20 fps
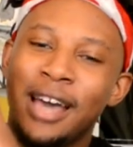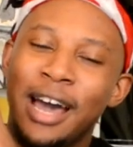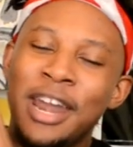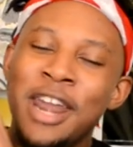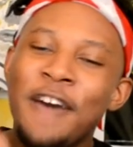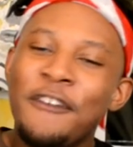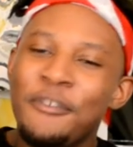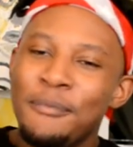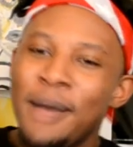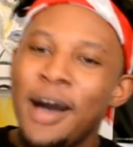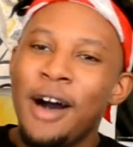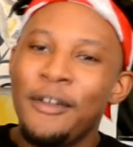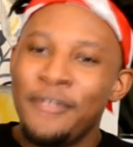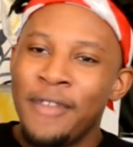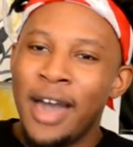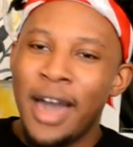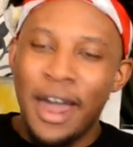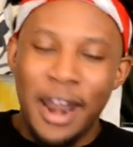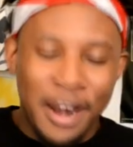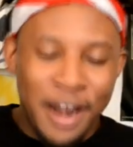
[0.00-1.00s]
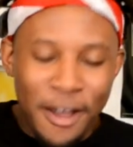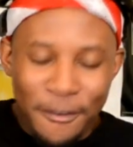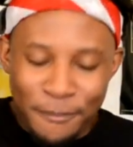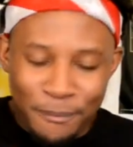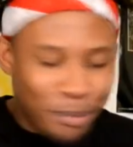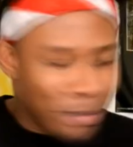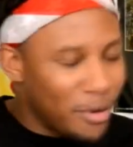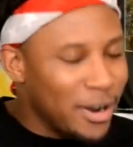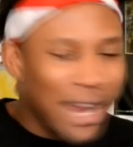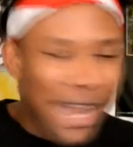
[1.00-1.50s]
Enough about that,
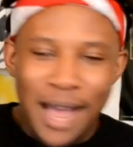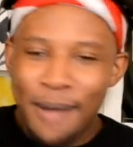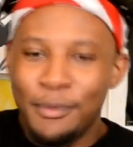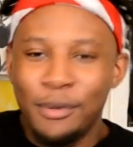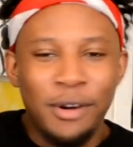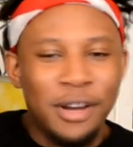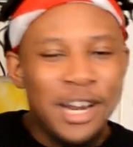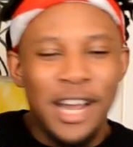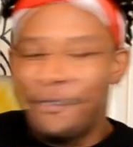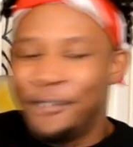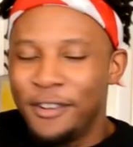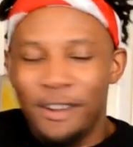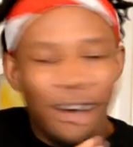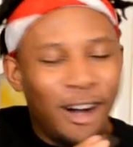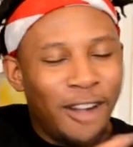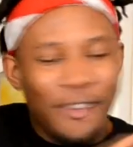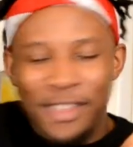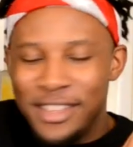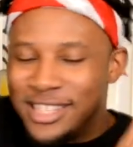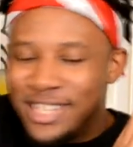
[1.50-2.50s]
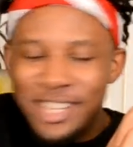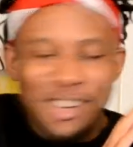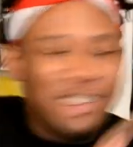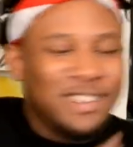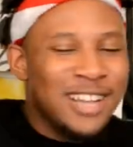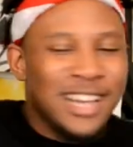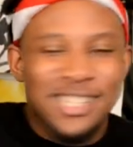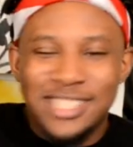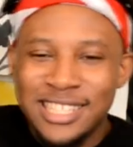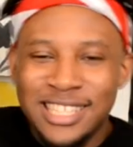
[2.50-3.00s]
enough preamble, enough of all this
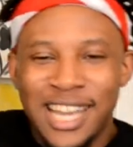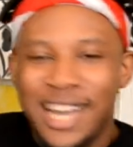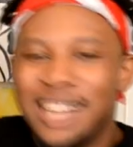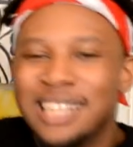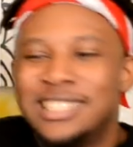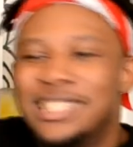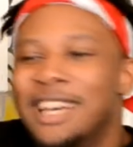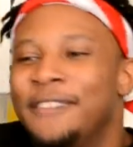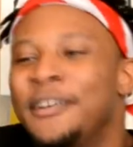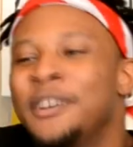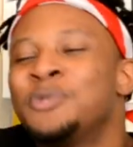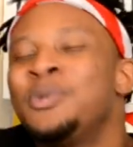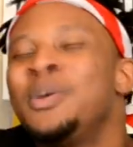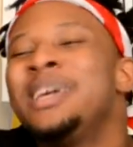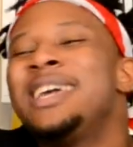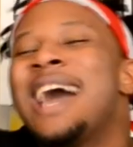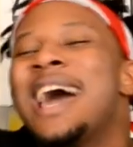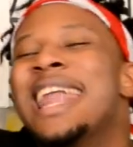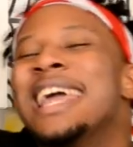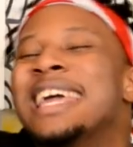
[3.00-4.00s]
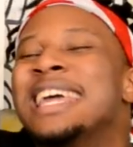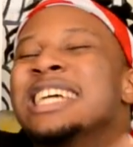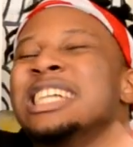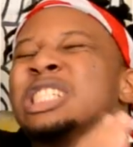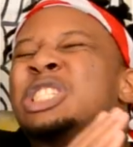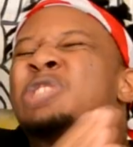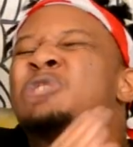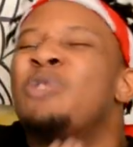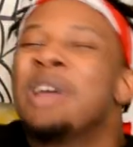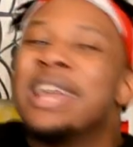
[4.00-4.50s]
introduction kind of stuff, because we gotta get
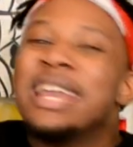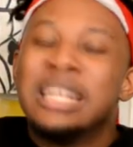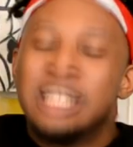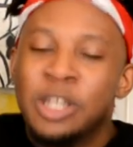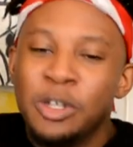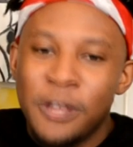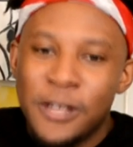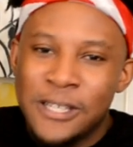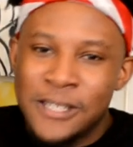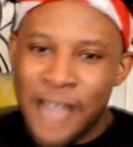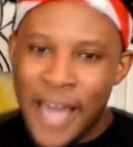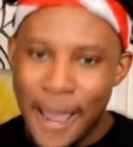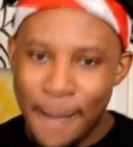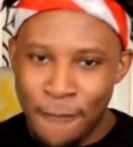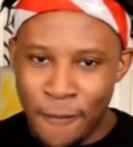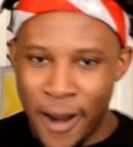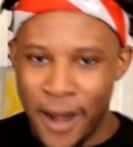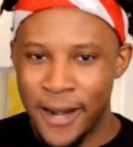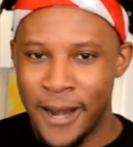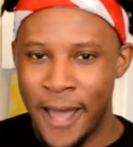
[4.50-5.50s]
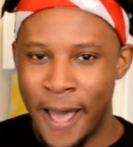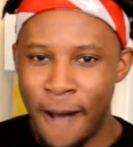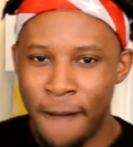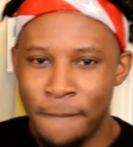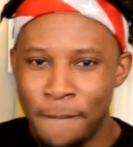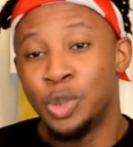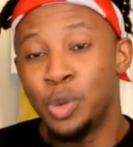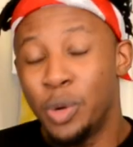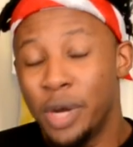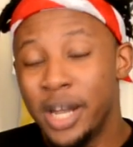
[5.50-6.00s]
straight into this game right
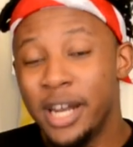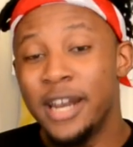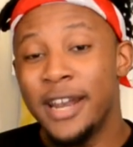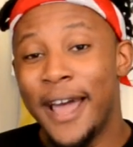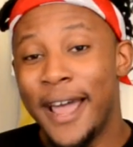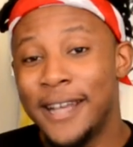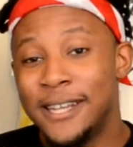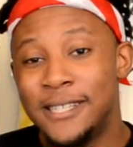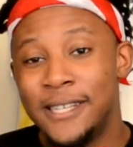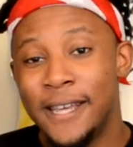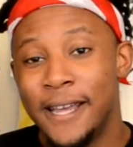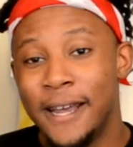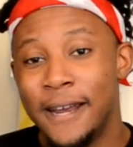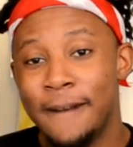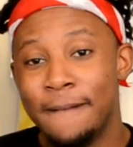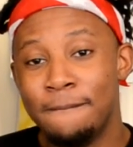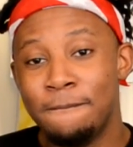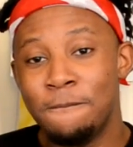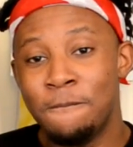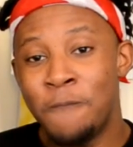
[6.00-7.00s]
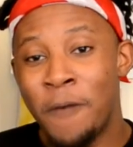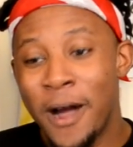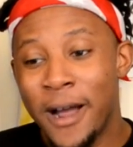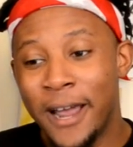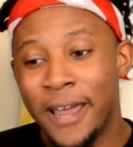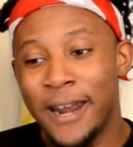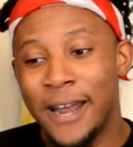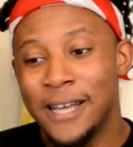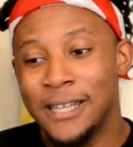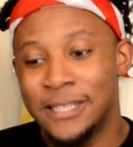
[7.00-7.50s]
now. 20-19, what
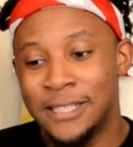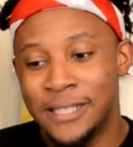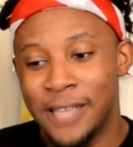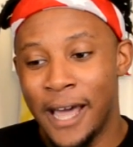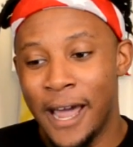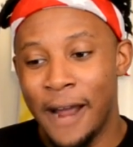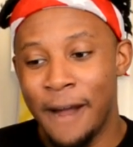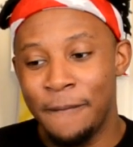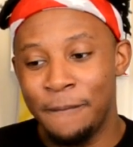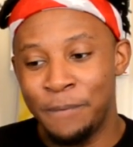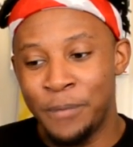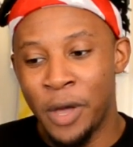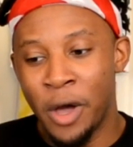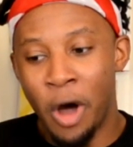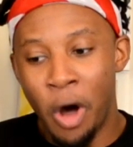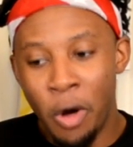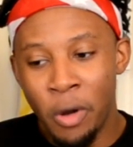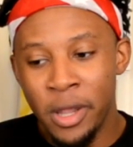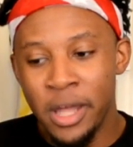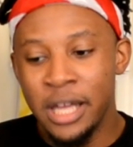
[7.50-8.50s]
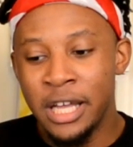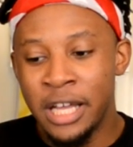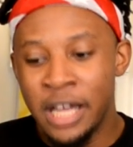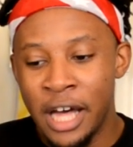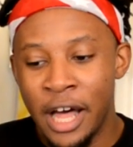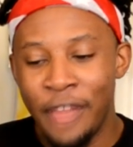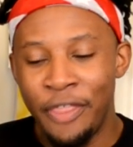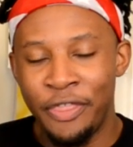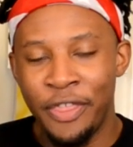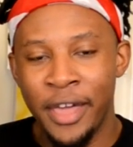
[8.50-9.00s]
can I say? The only
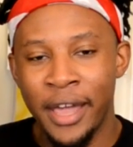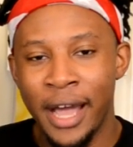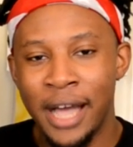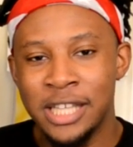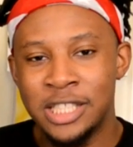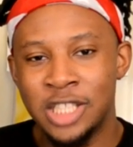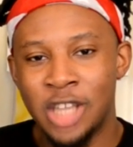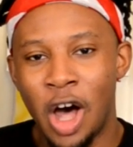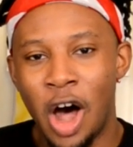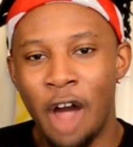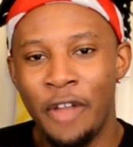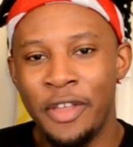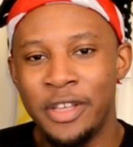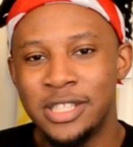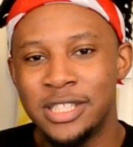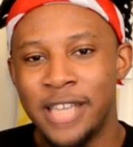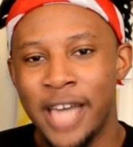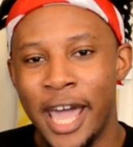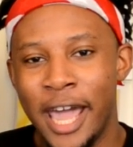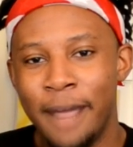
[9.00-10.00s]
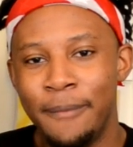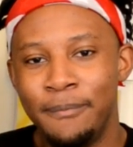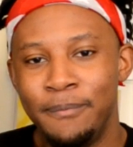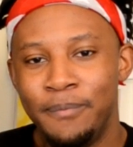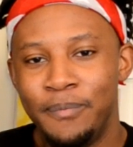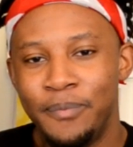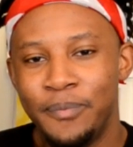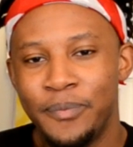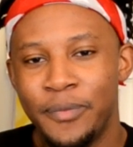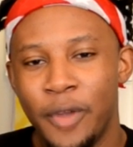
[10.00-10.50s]
good thing I saw in this game,
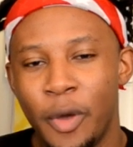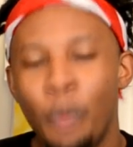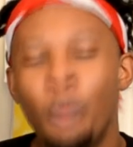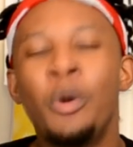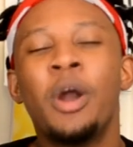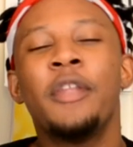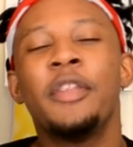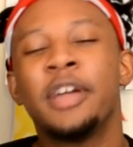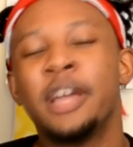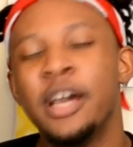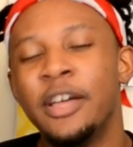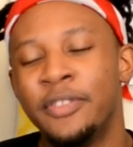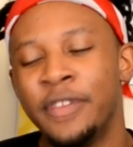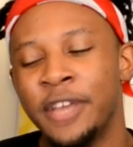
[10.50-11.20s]
one of the